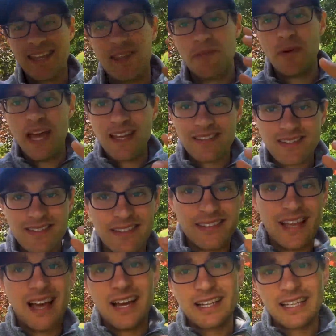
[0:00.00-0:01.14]
the best
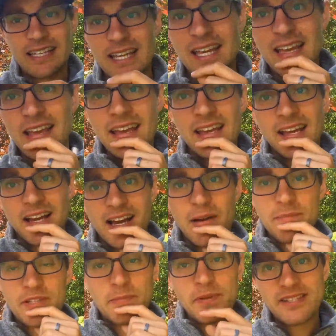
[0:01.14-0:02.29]
luck.
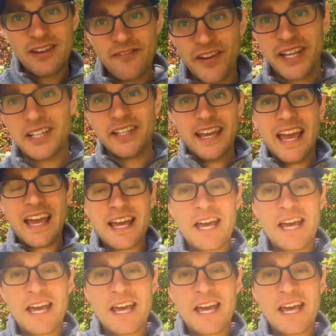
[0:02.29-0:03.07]
Um, specifically,